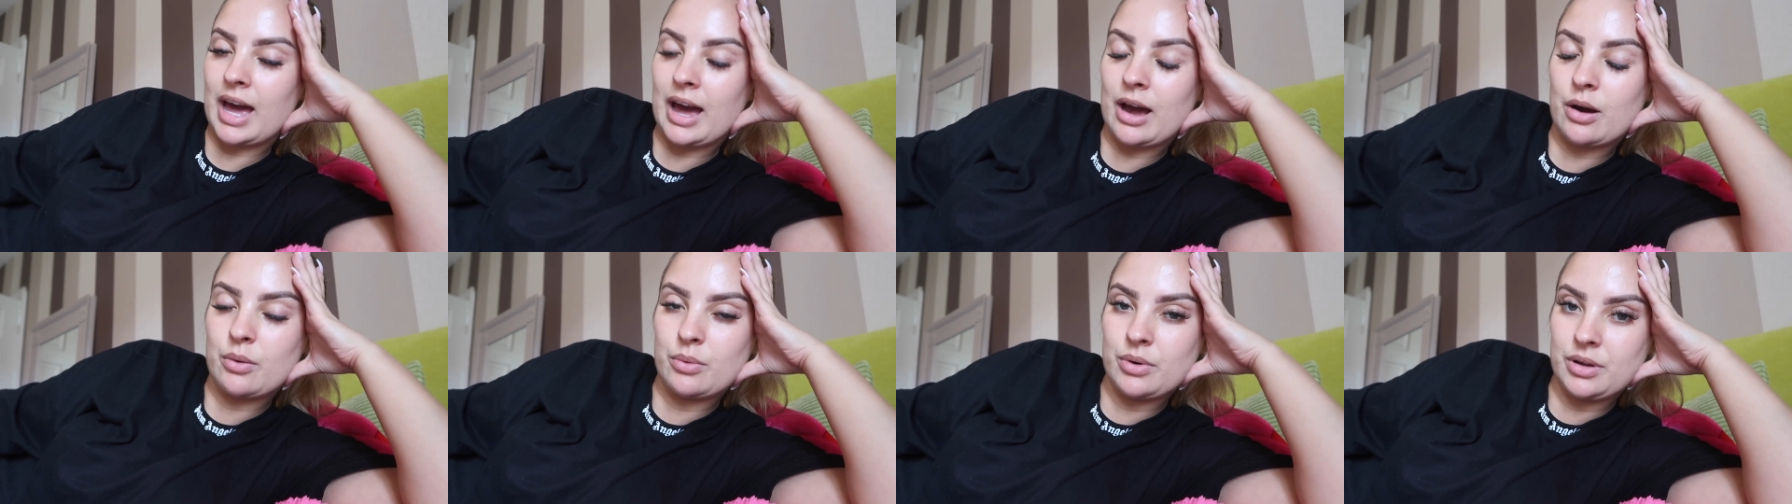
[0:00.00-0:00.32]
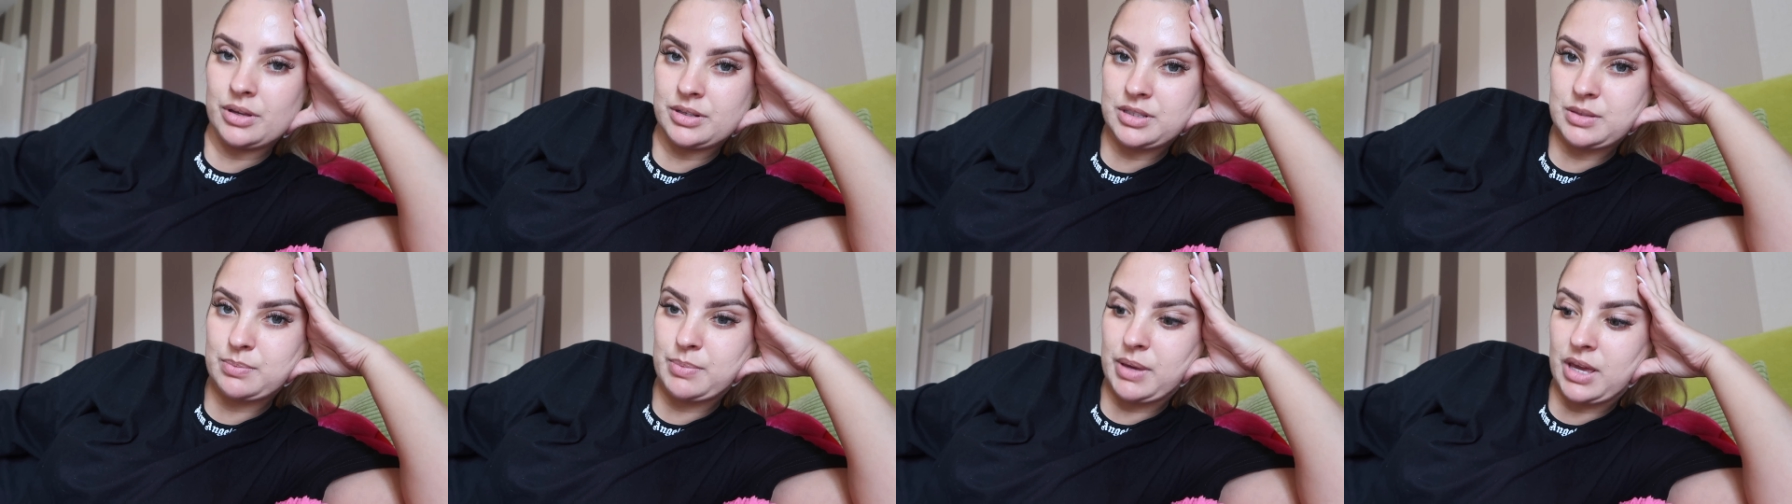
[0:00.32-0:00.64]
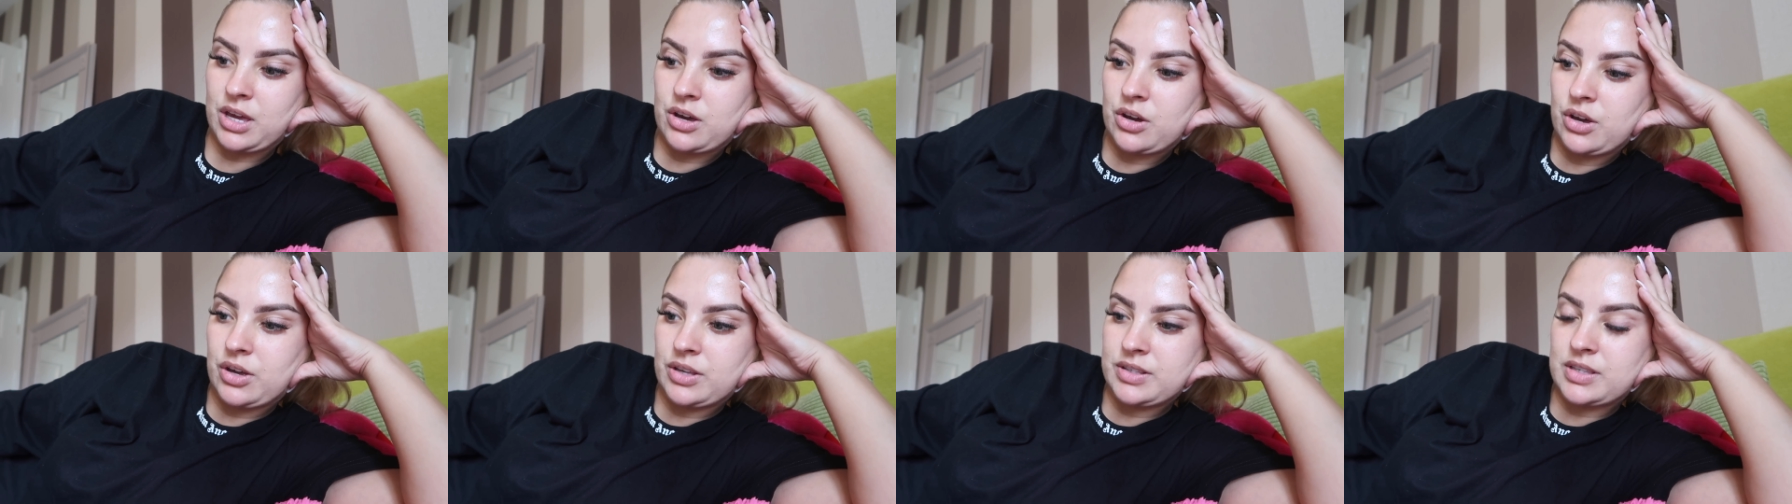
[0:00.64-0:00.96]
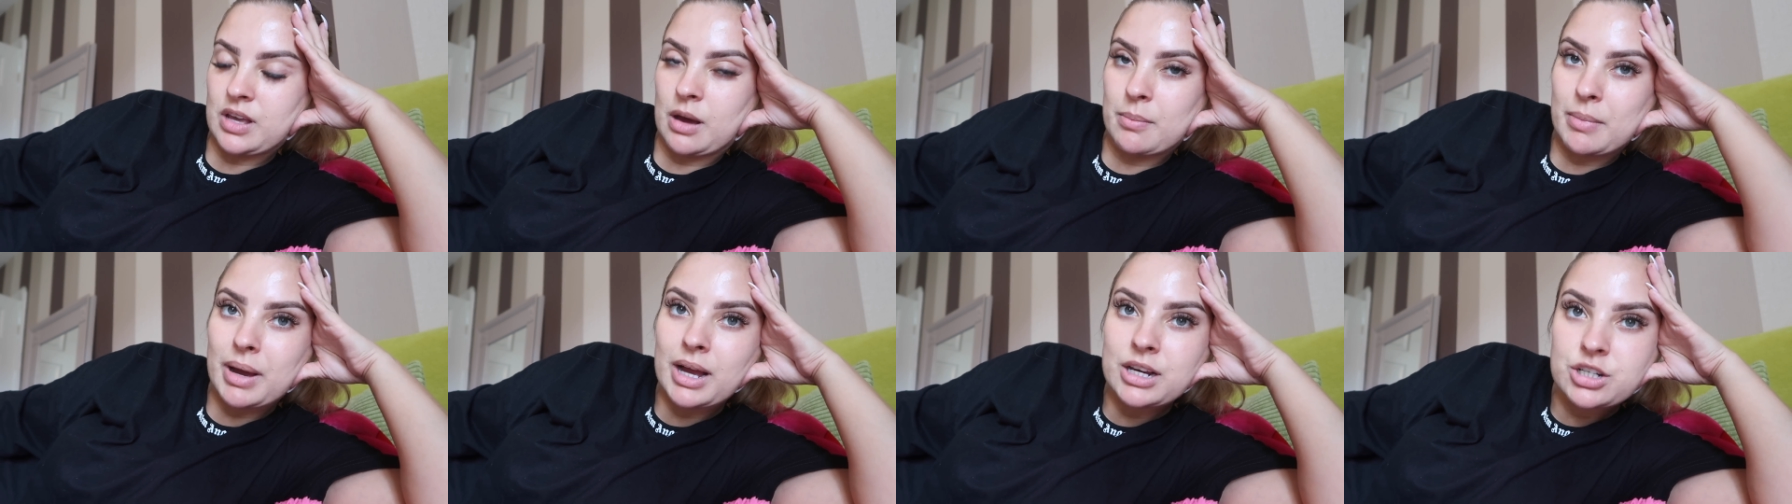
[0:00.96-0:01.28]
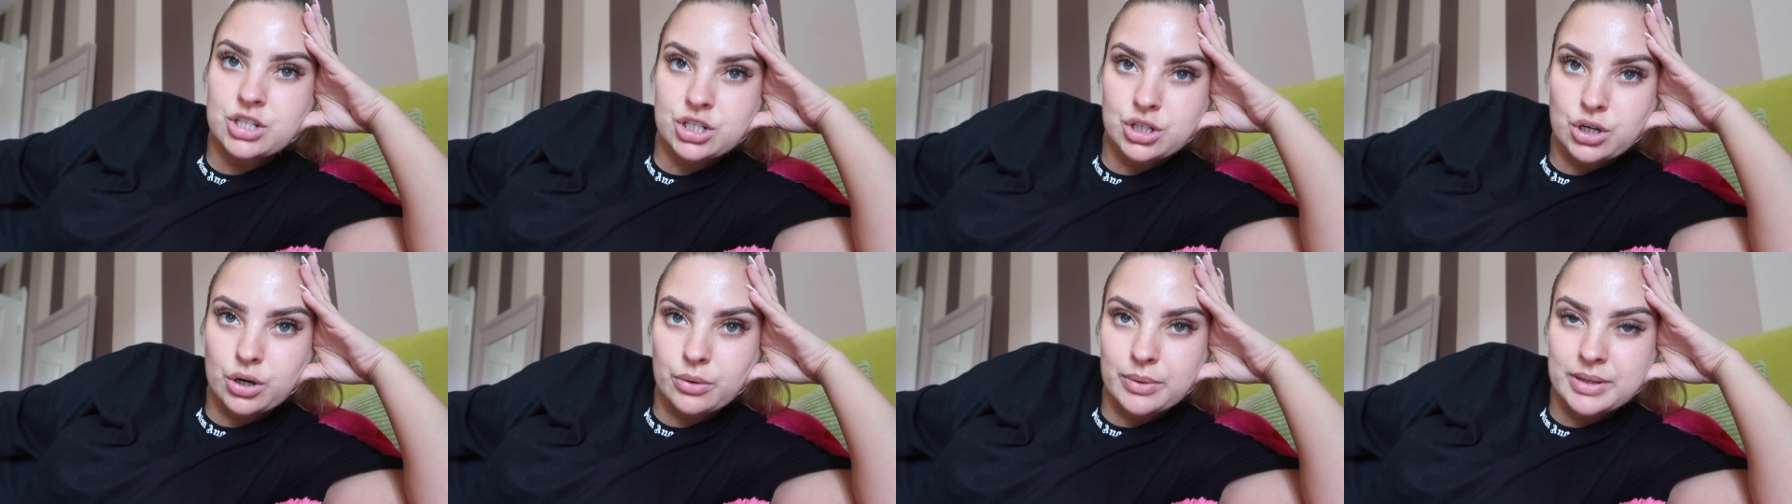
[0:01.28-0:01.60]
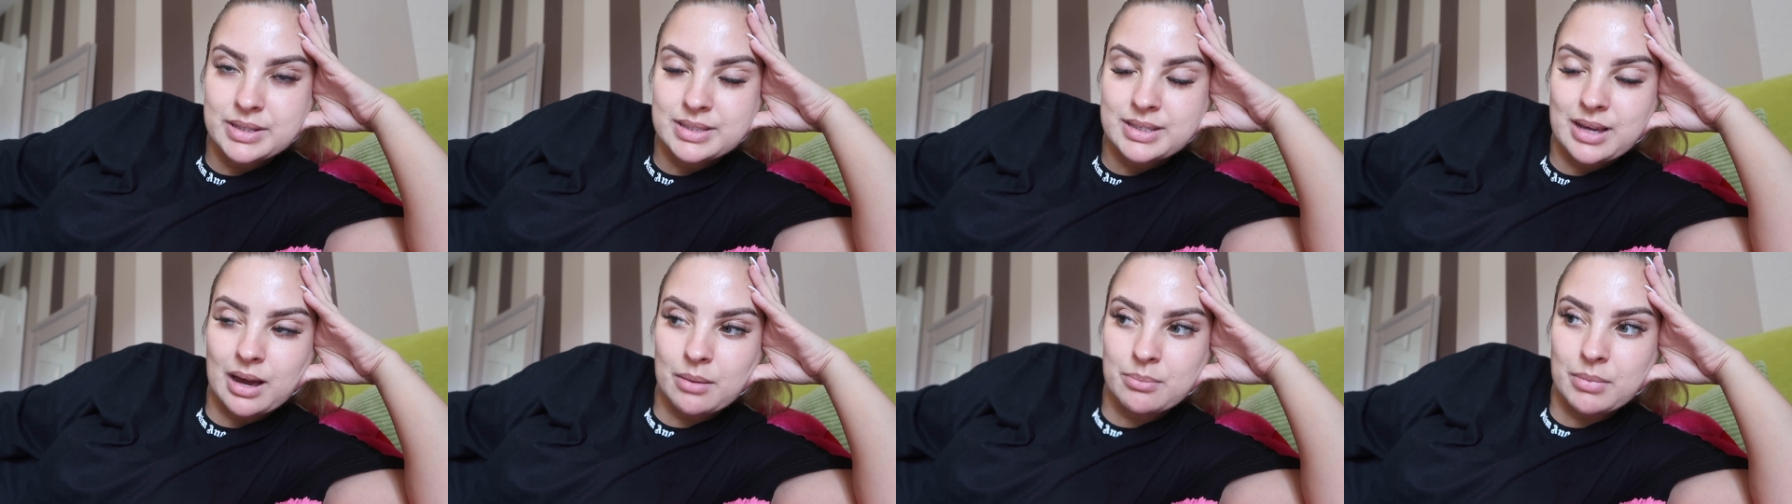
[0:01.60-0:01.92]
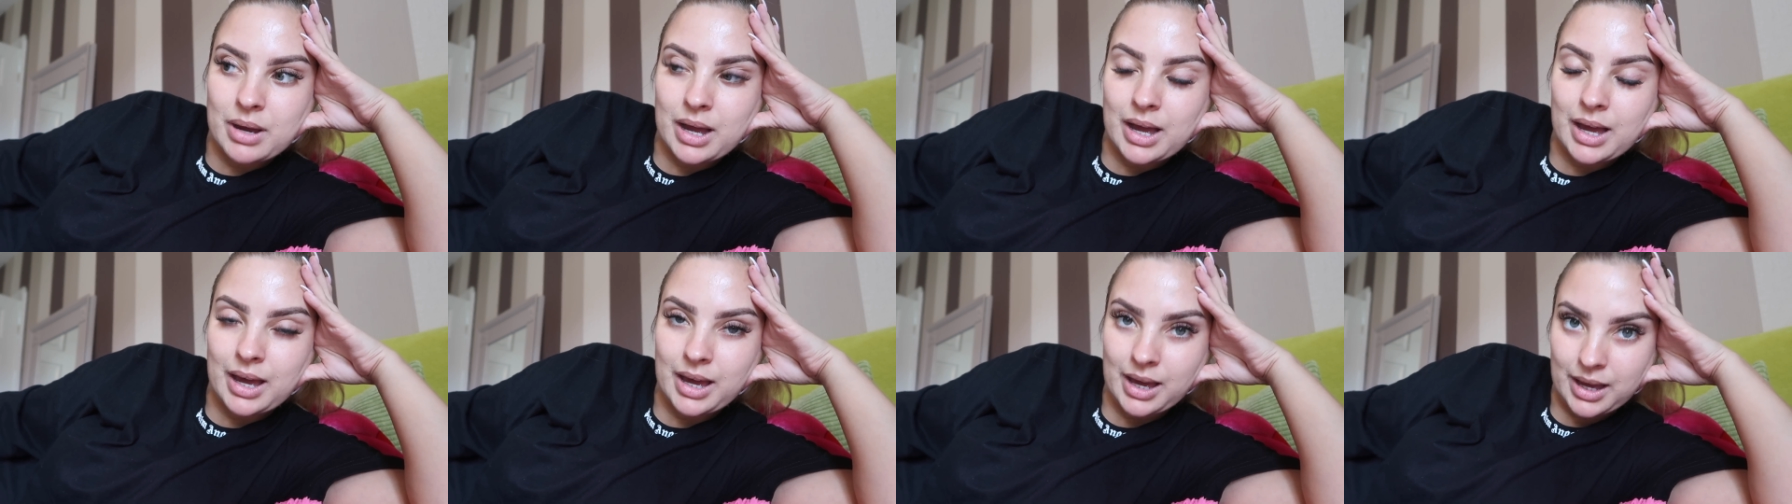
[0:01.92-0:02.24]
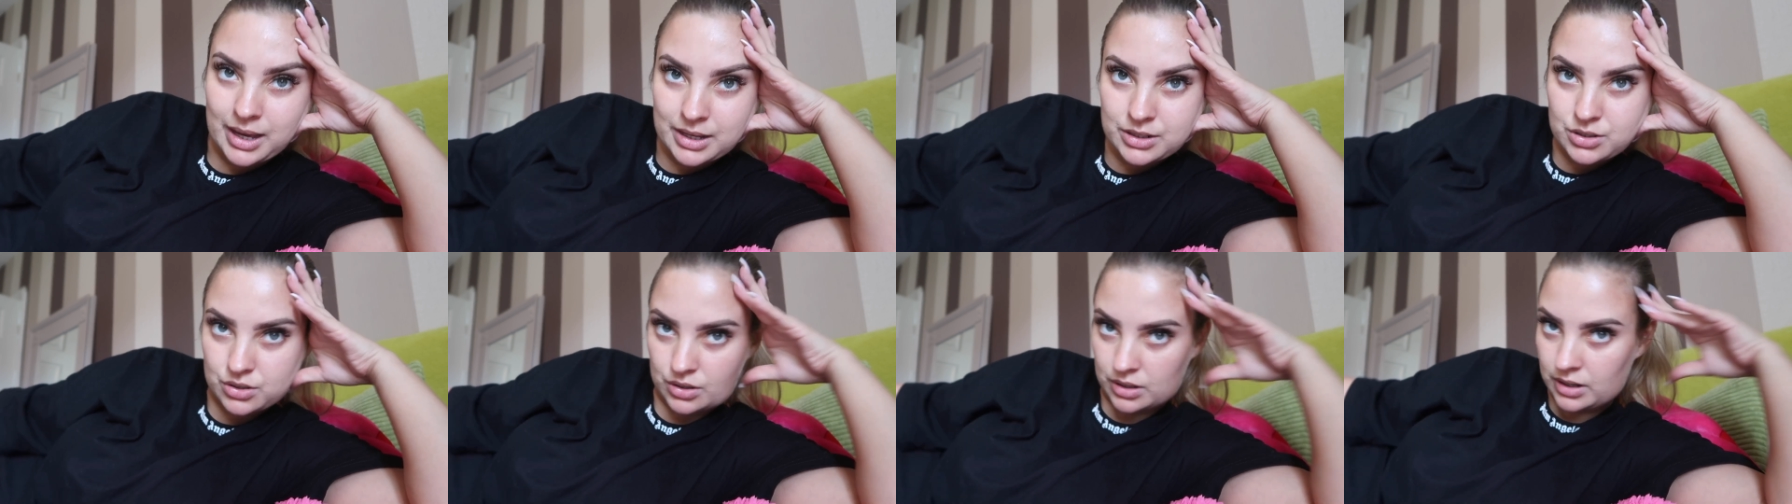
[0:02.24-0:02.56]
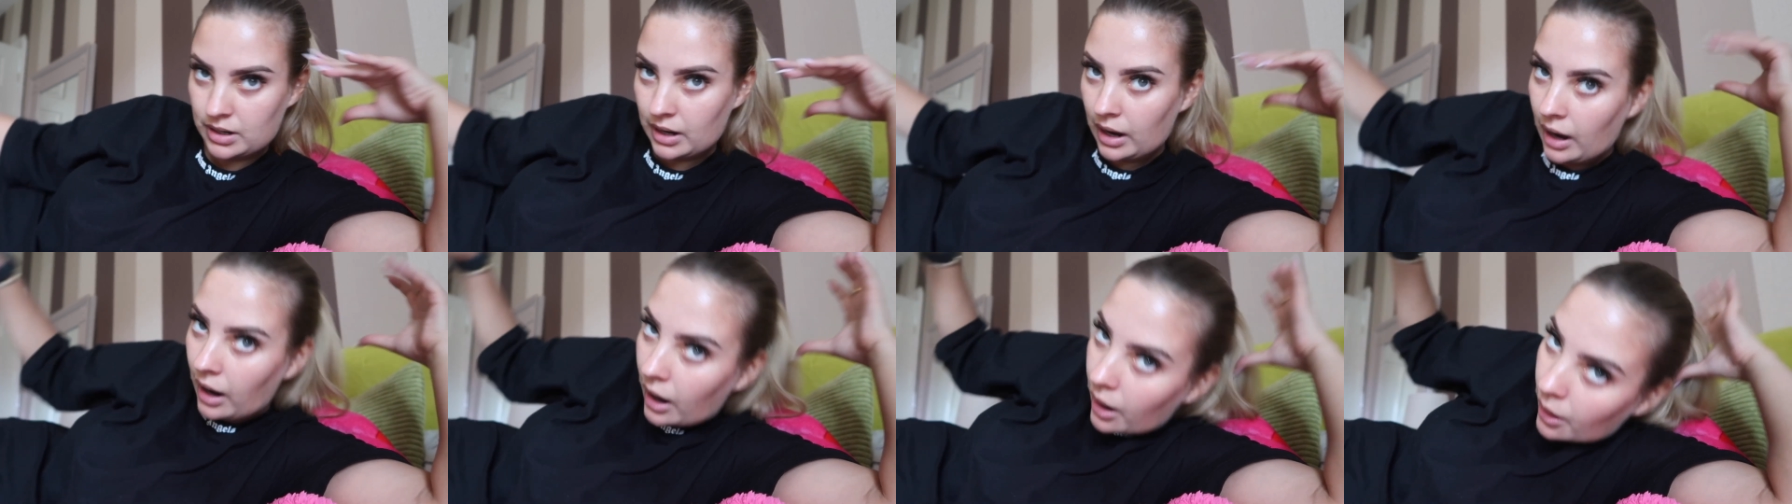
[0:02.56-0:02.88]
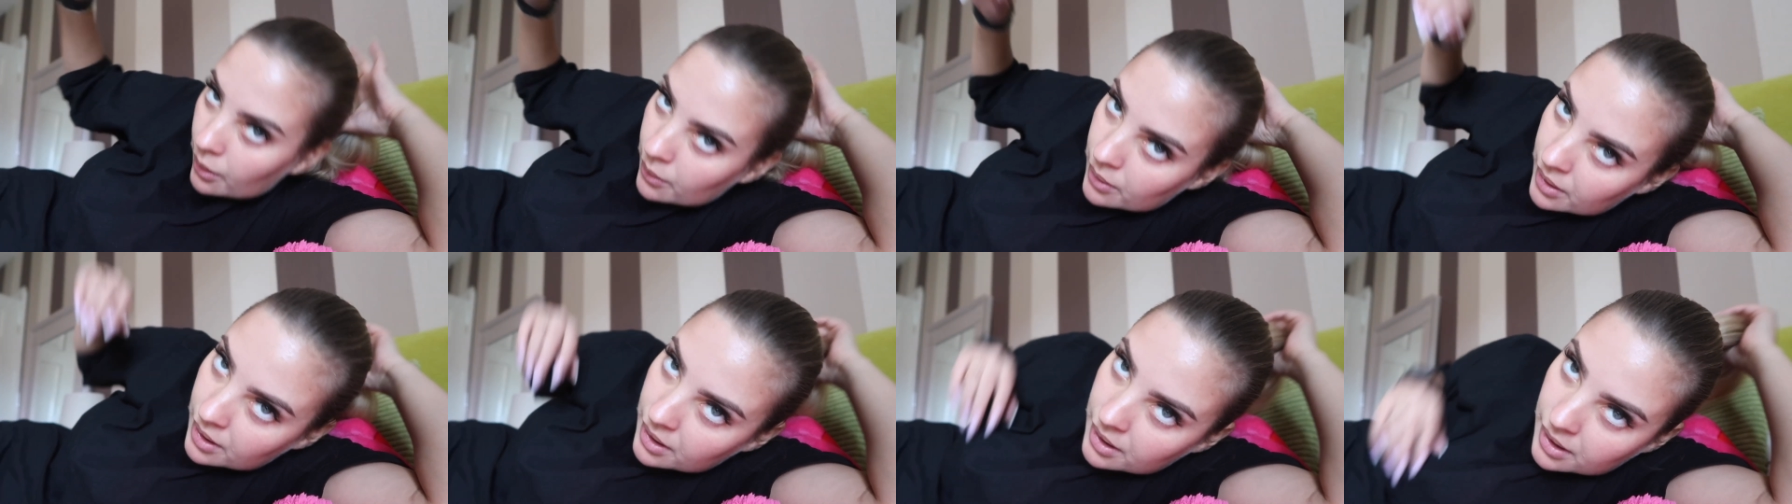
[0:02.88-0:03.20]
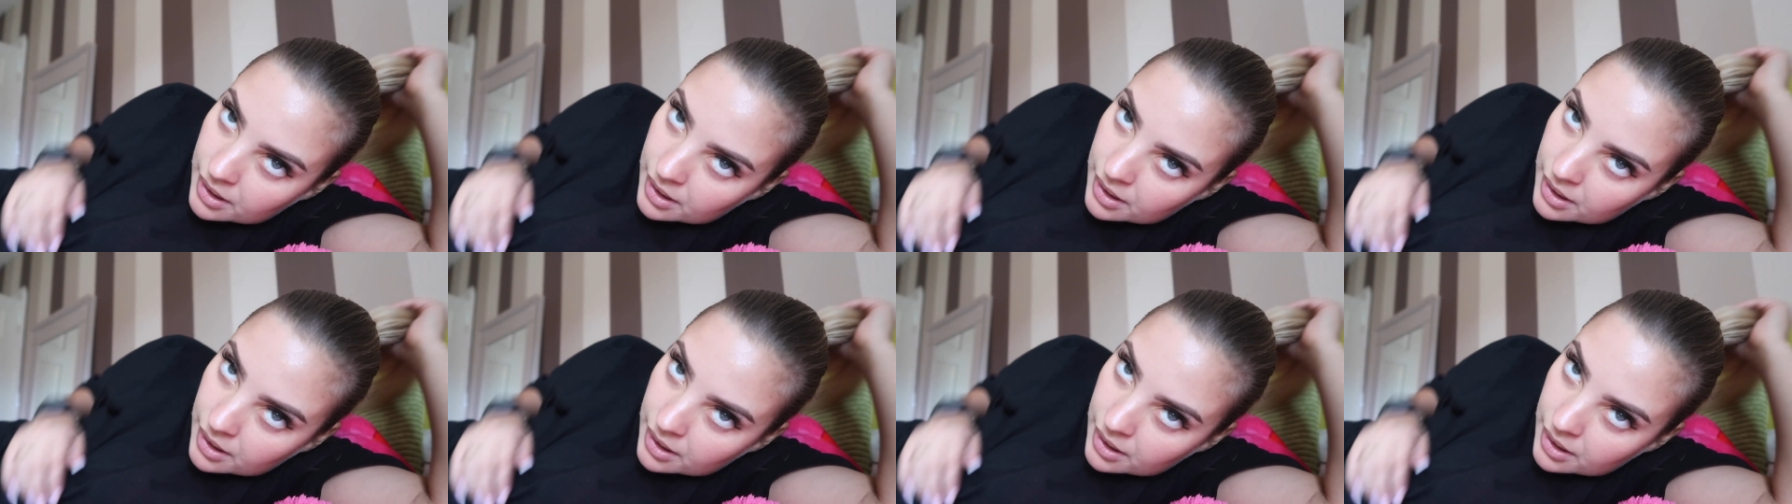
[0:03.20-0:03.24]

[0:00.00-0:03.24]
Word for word: hours because I'm actually going to get my hair done now.